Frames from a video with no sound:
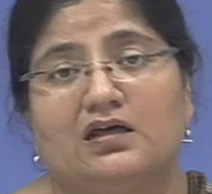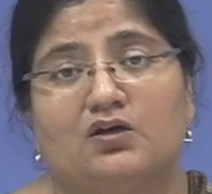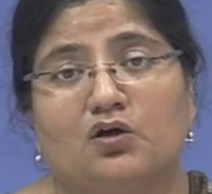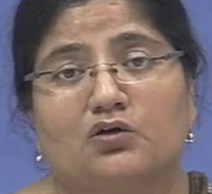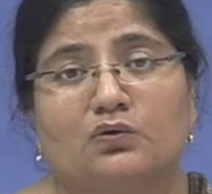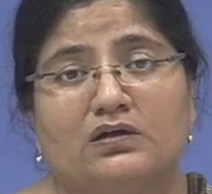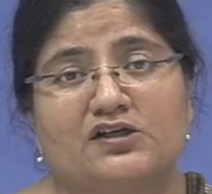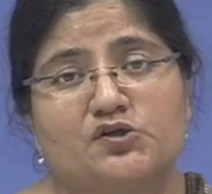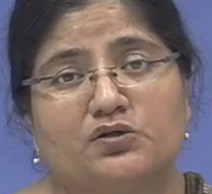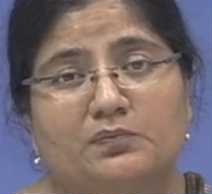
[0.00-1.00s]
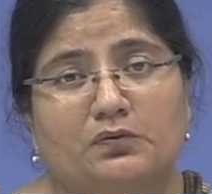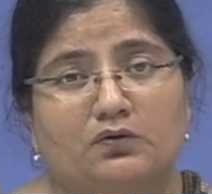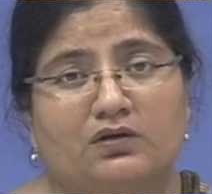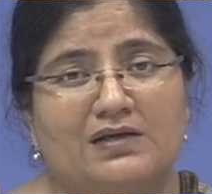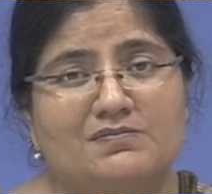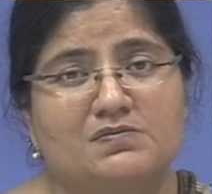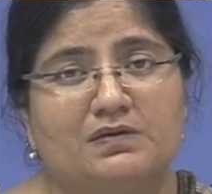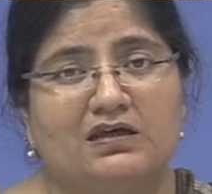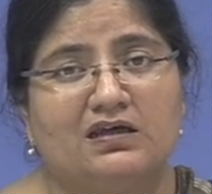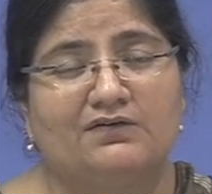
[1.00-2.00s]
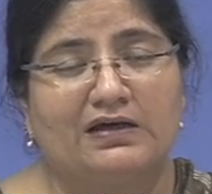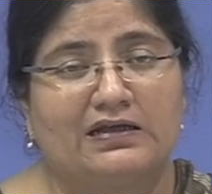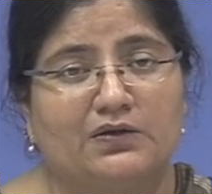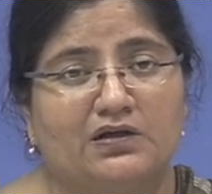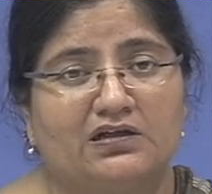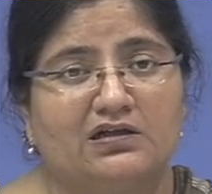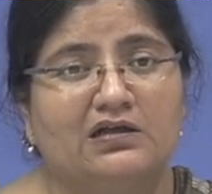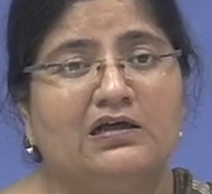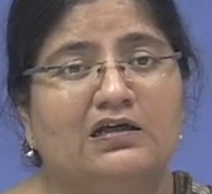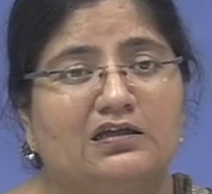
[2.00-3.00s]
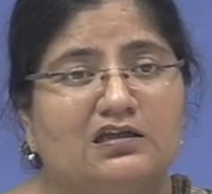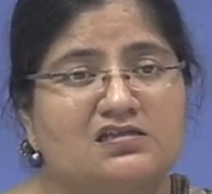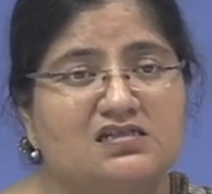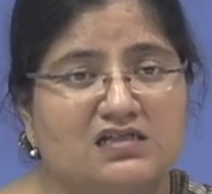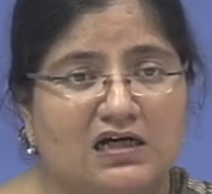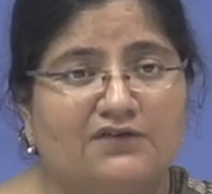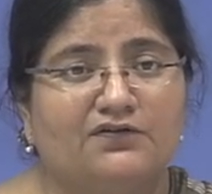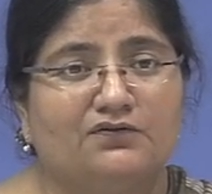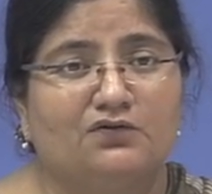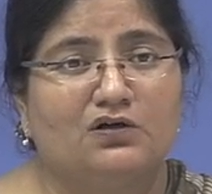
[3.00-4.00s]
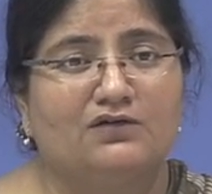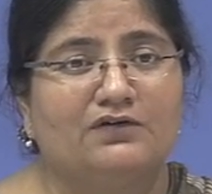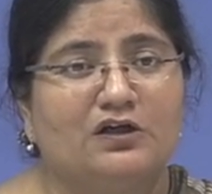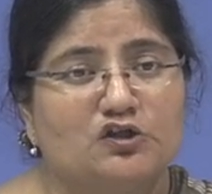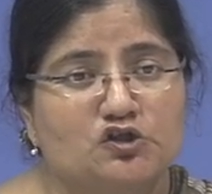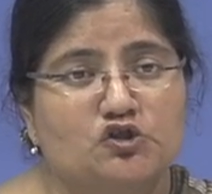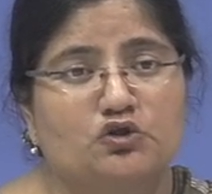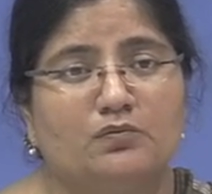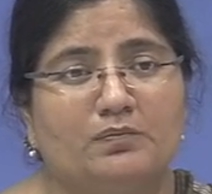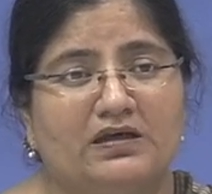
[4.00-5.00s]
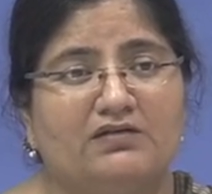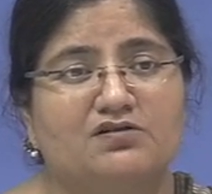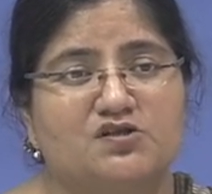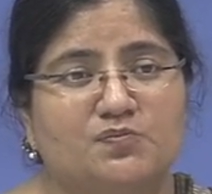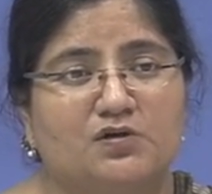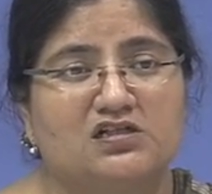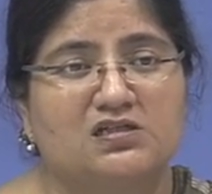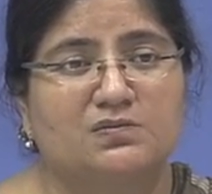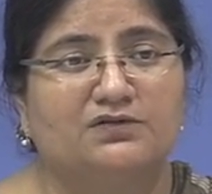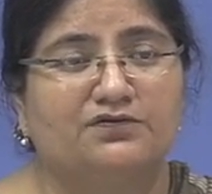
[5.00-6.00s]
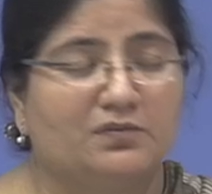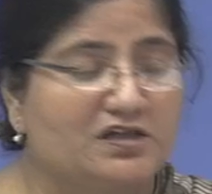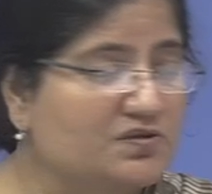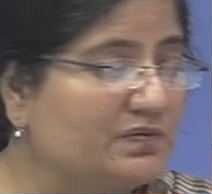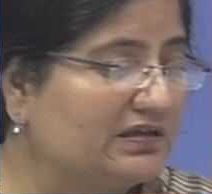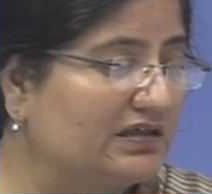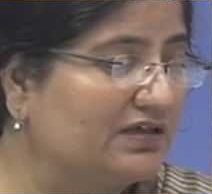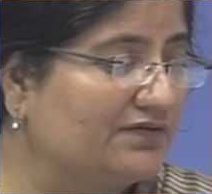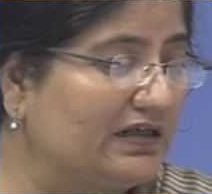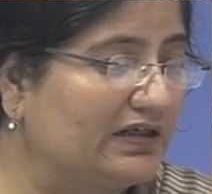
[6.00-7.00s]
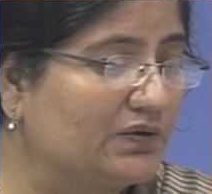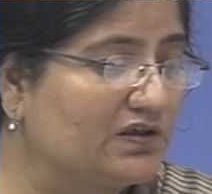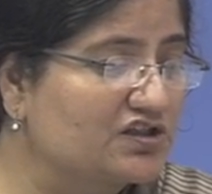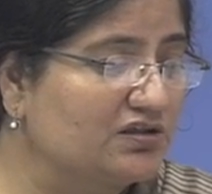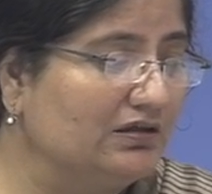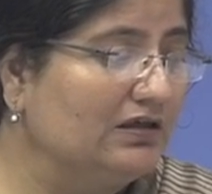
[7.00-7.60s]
not only should the programs be evaluated, the staff involved should be responsible for measurement and evaluation